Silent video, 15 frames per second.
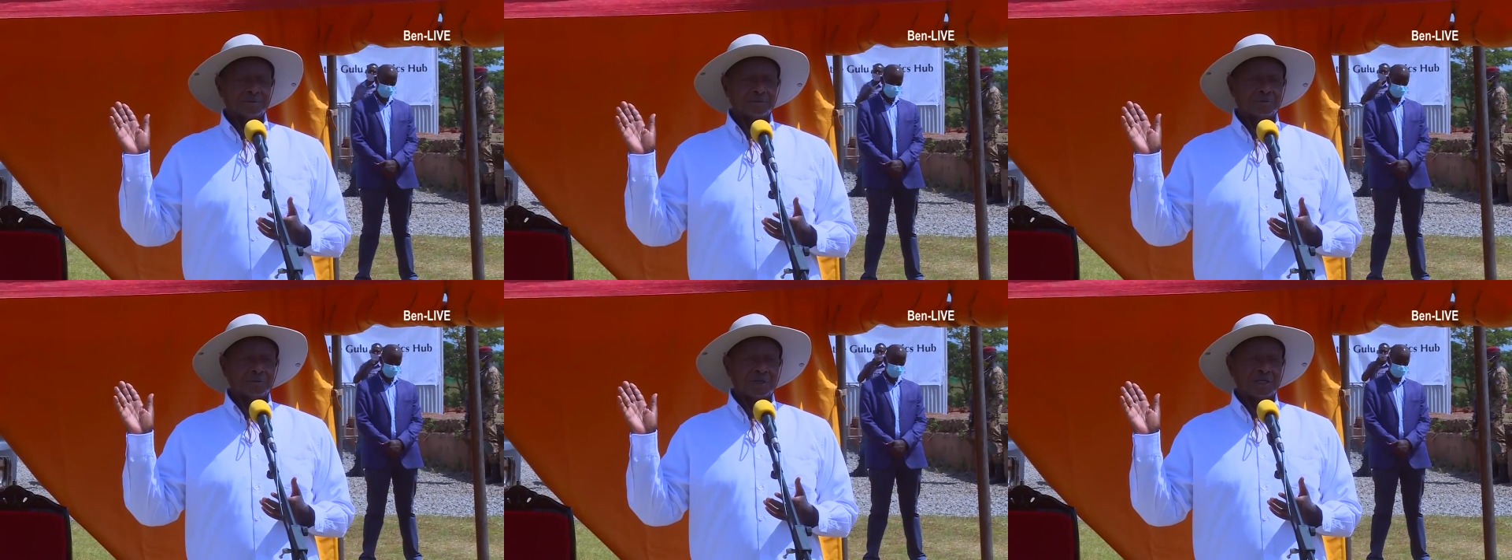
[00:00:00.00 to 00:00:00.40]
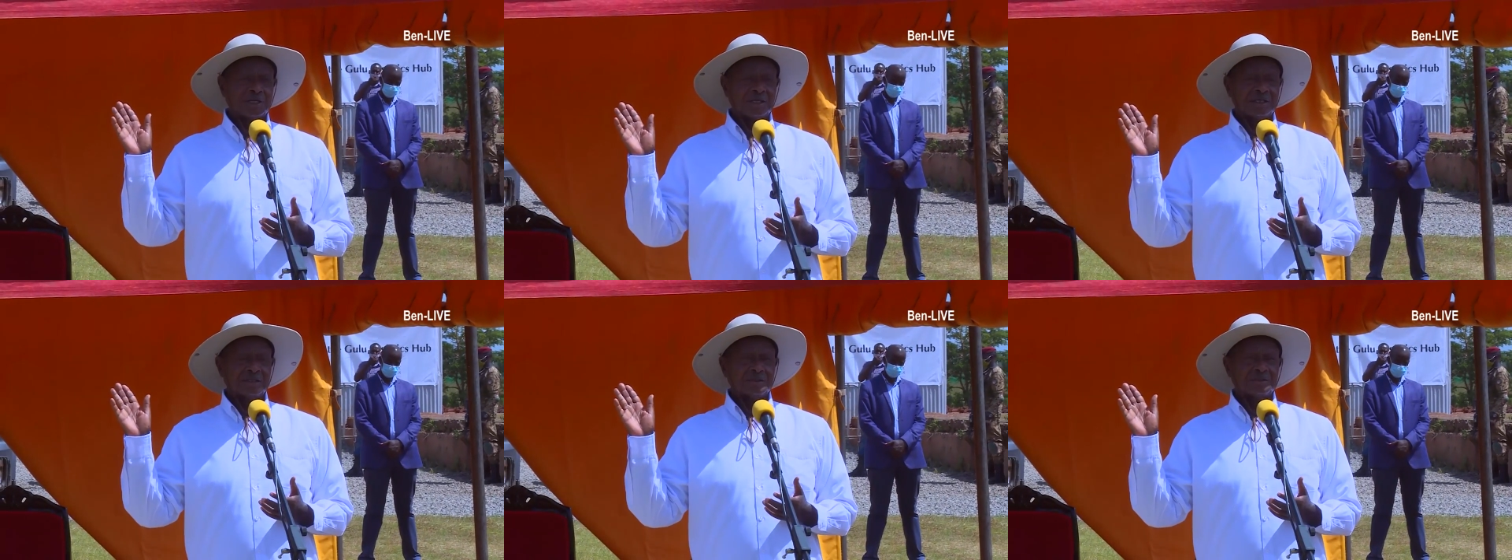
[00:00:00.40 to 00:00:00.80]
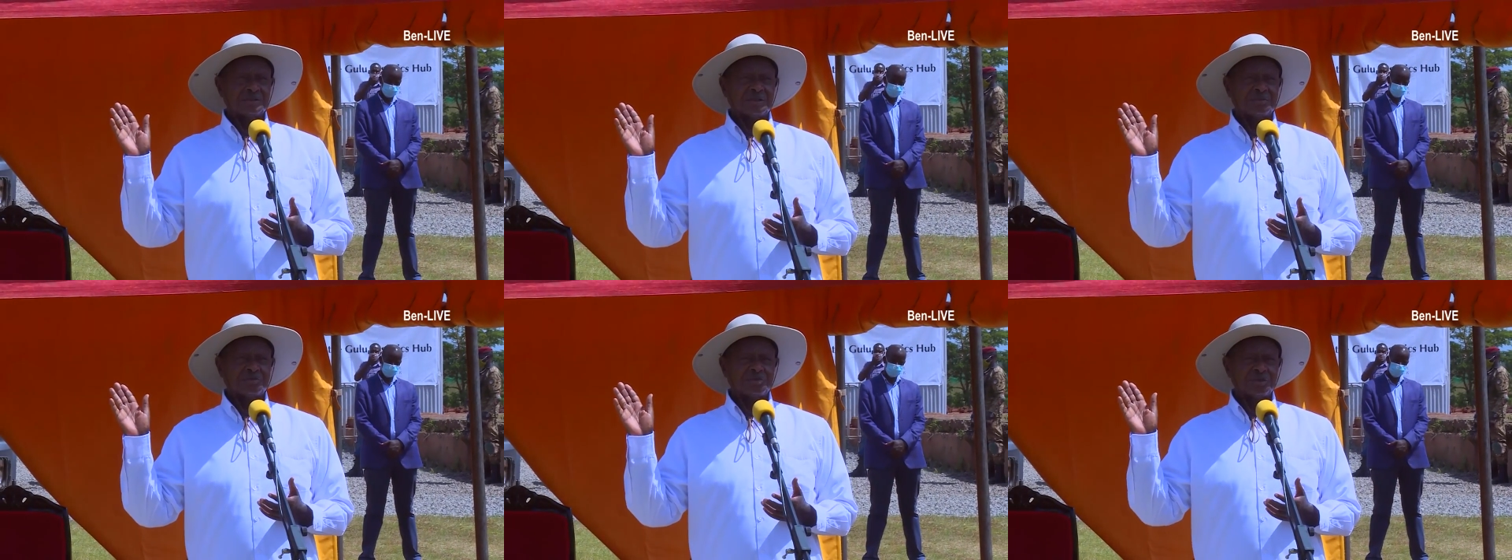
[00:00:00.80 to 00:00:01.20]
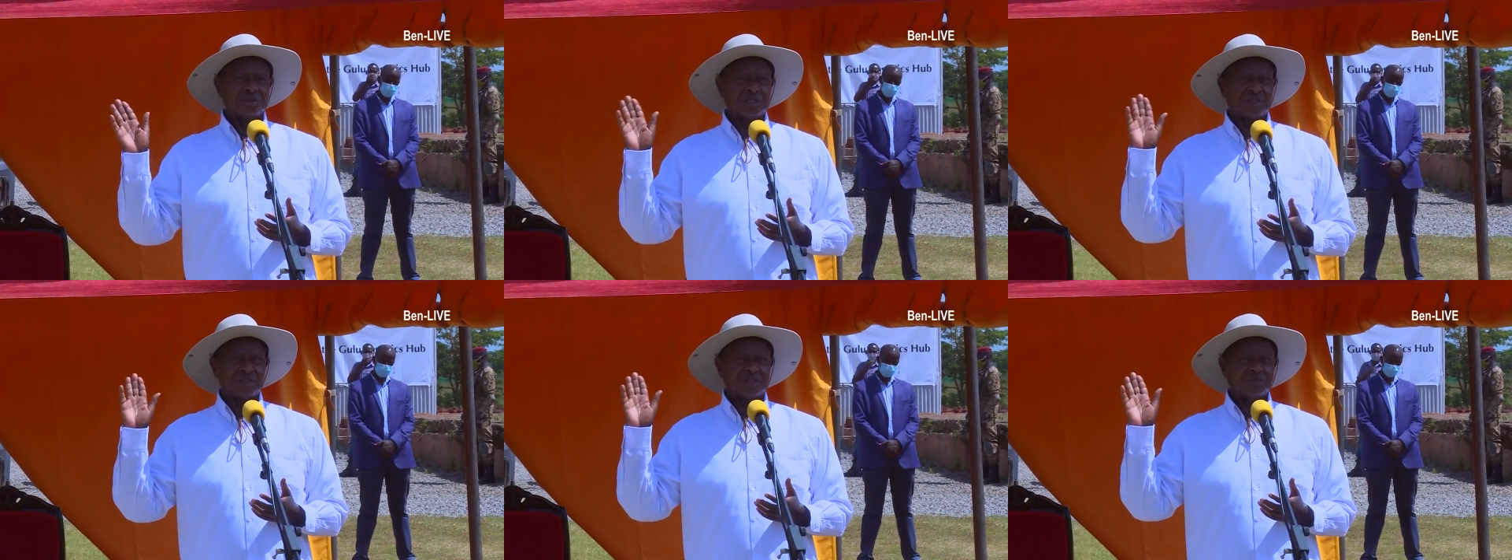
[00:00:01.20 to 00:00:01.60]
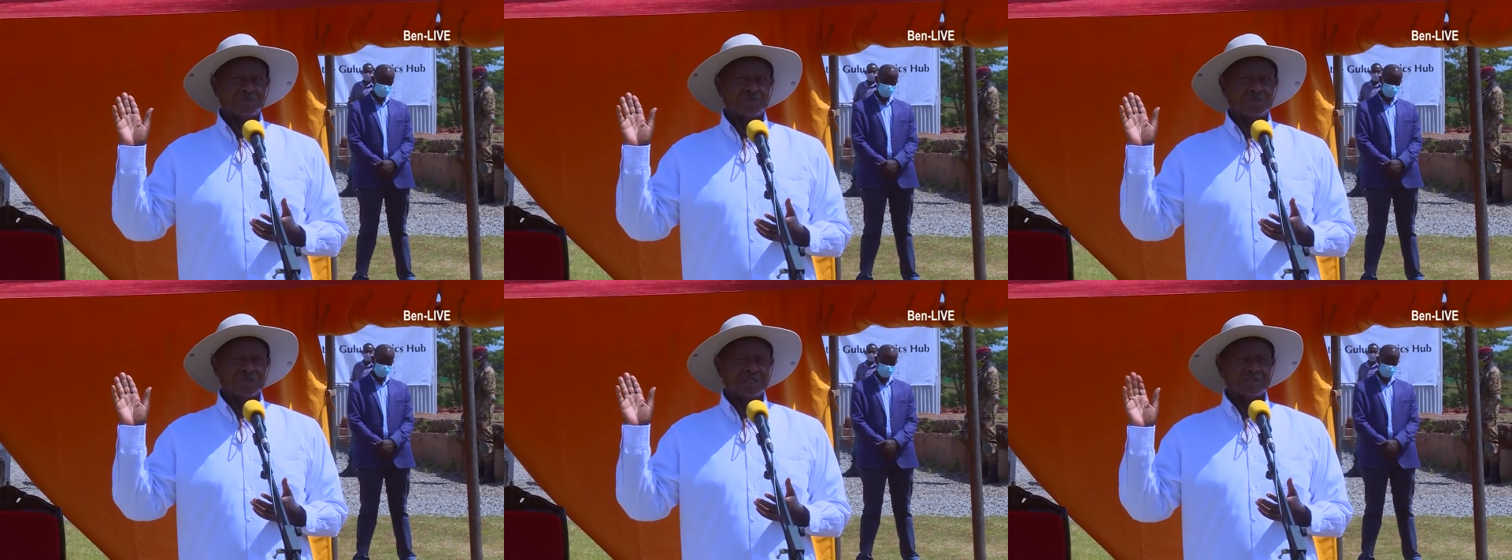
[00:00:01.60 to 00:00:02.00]
where a few days, a
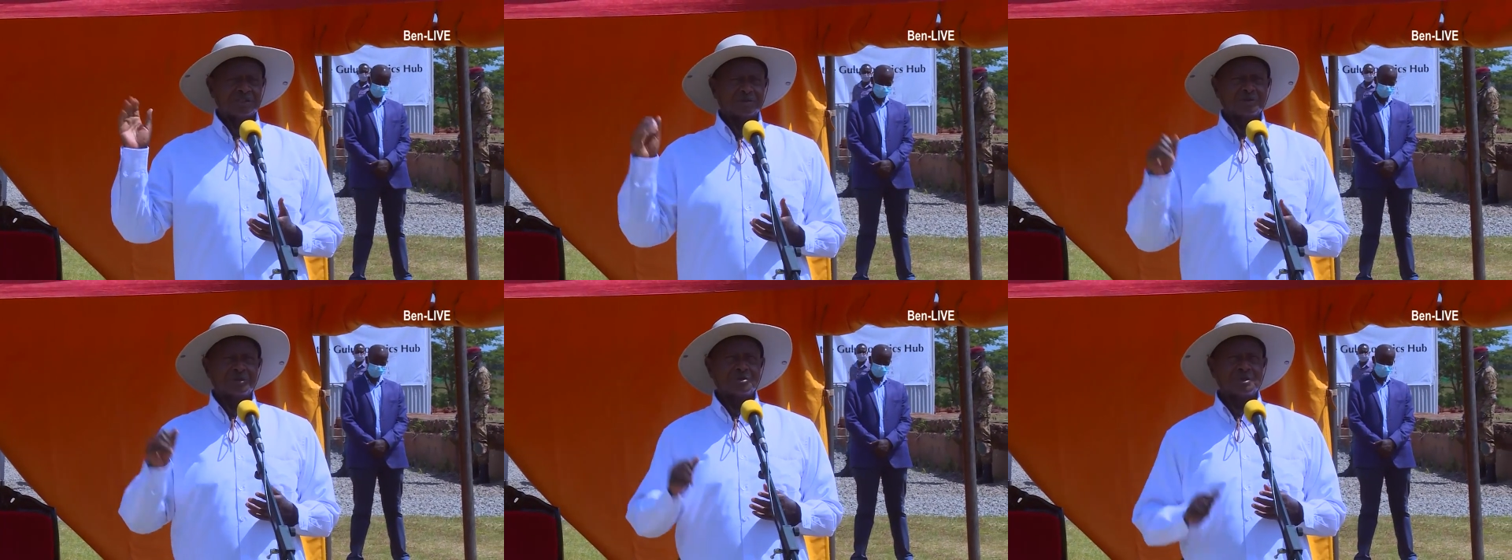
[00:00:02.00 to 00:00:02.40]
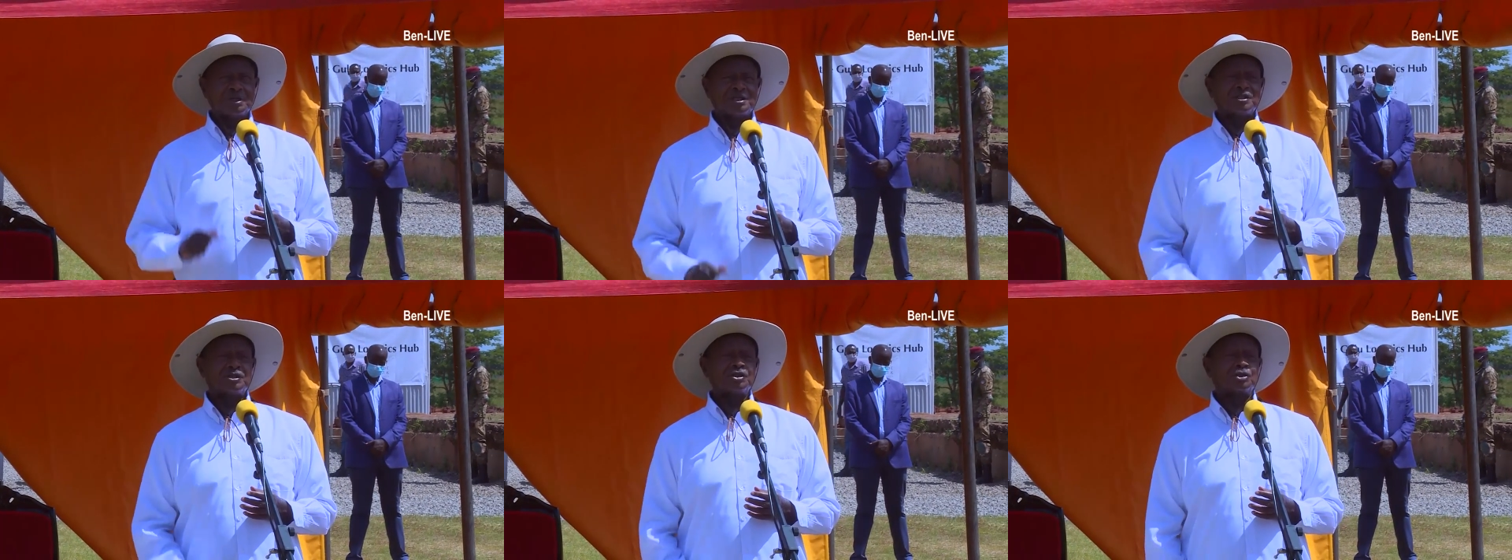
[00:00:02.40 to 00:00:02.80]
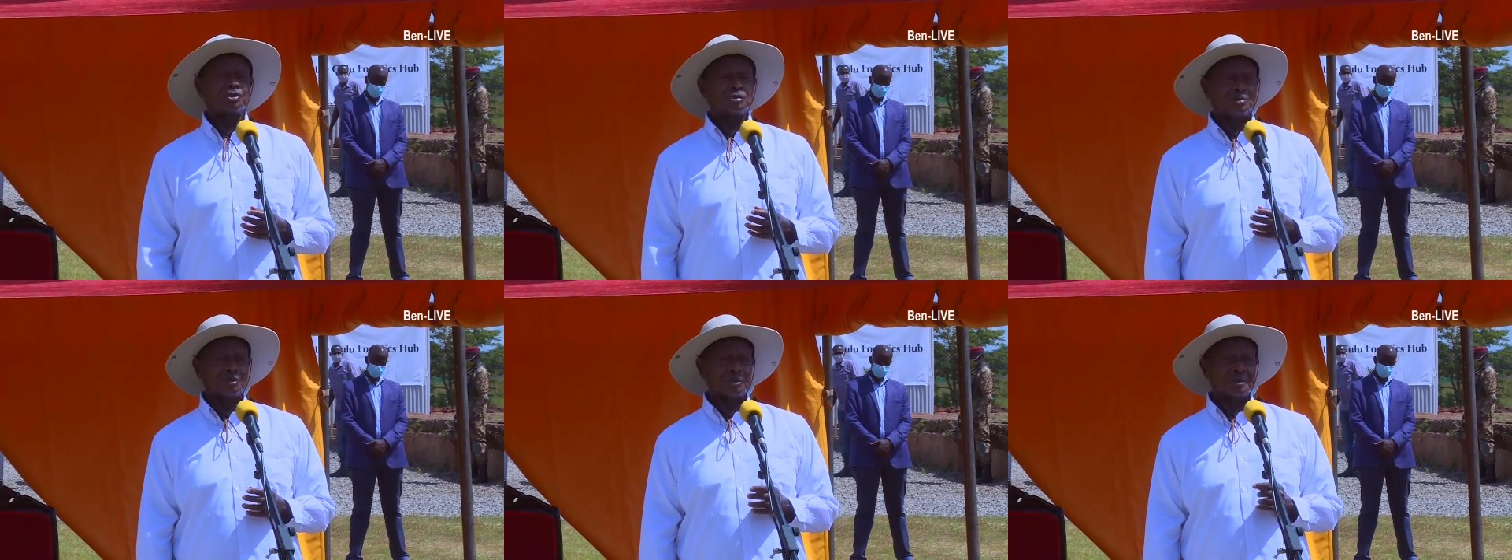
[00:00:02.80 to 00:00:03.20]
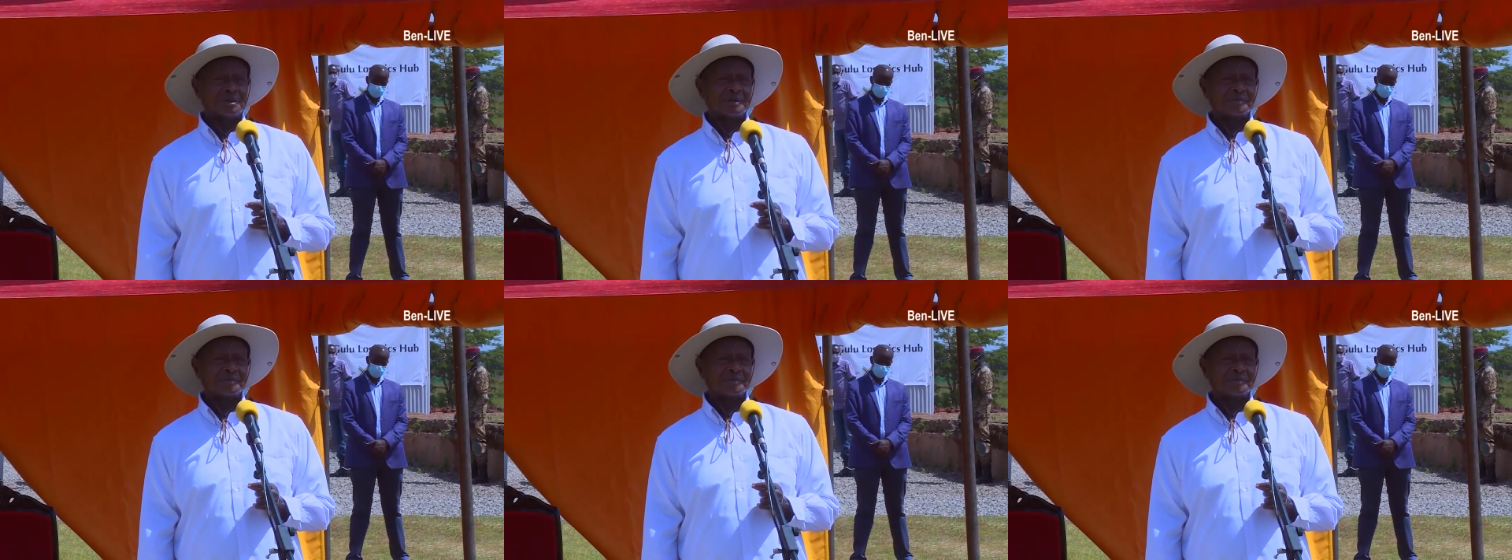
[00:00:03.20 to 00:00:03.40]
few years ago, we were in Kisumu